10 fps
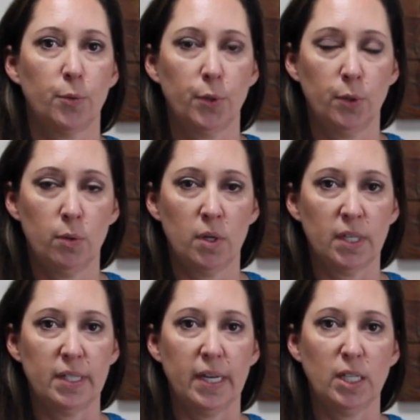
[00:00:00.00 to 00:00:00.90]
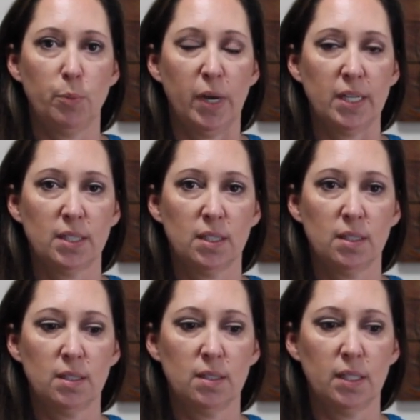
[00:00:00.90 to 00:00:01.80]
through on a daily
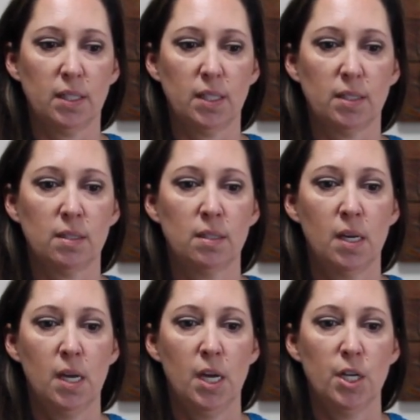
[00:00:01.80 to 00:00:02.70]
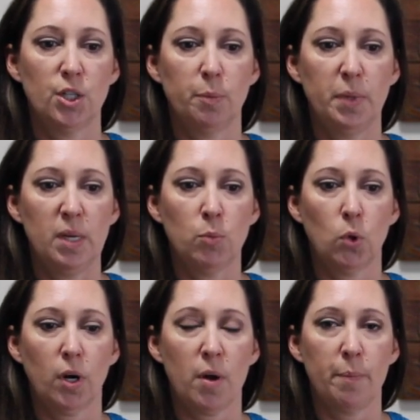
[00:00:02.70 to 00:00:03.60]
basis, is to be
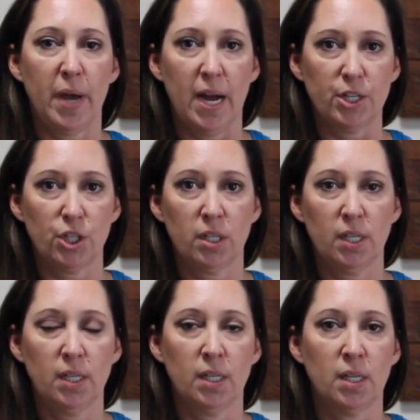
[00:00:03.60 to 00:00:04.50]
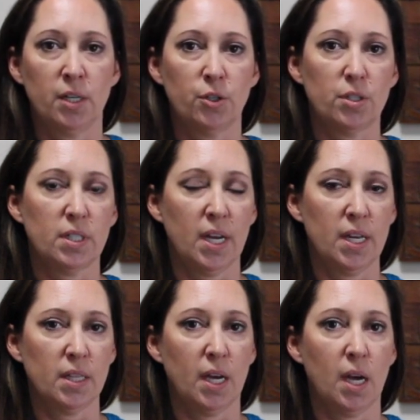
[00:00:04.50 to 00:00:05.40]
more compassionate and
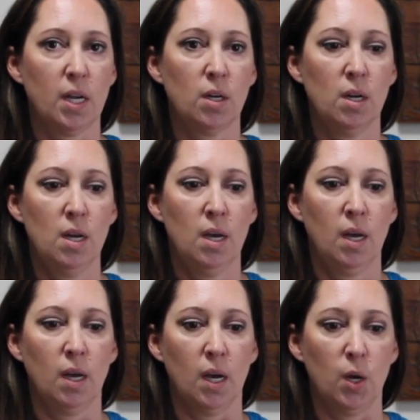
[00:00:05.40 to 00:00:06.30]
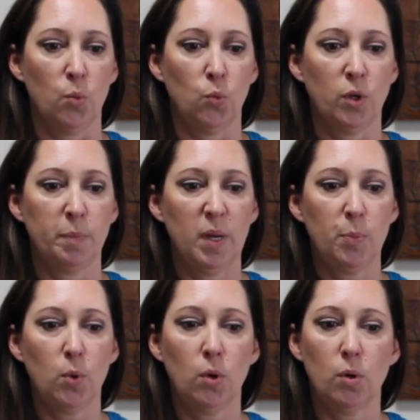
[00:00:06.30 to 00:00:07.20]
understand that when
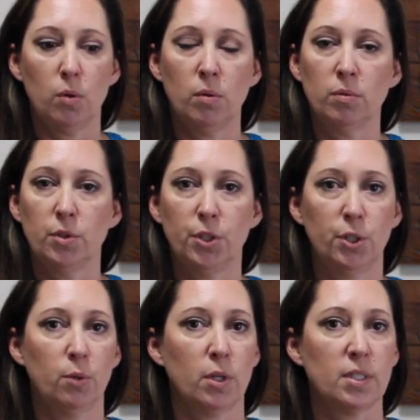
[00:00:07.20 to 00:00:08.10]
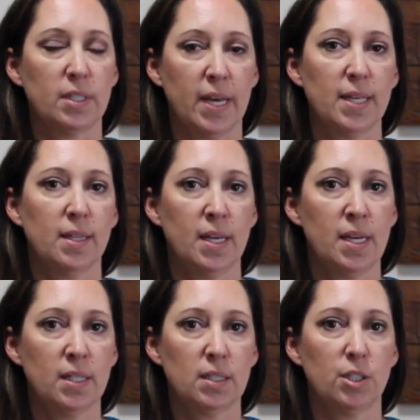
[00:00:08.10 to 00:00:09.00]
people do or say
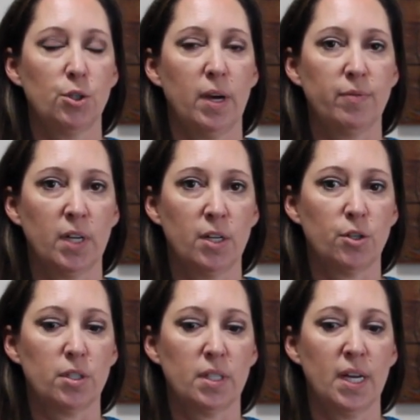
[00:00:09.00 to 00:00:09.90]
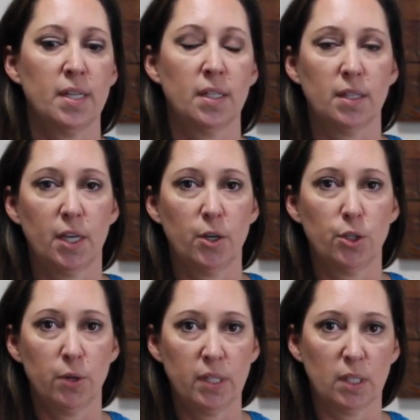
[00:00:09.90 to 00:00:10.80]
things, that you have to understand that they're
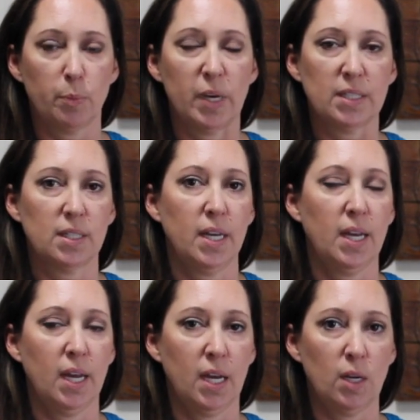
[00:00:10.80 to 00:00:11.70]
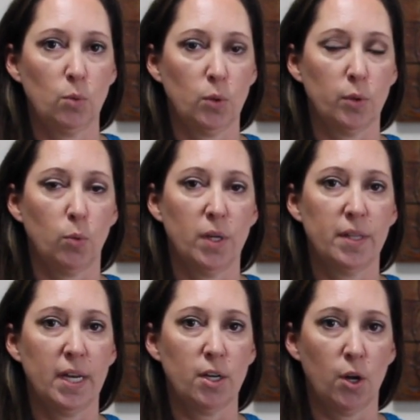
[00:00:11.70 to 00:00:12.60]
doing the best they can with what
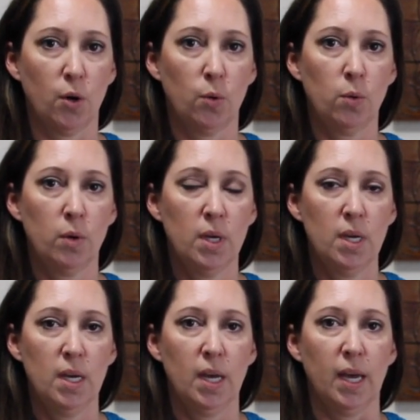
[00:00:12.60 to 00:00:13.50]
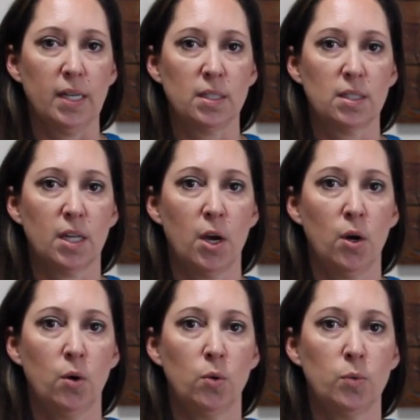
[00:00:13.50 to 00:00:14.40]
they know. And
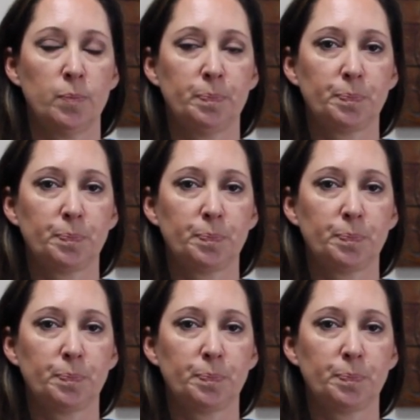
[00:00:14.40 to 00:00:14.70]
so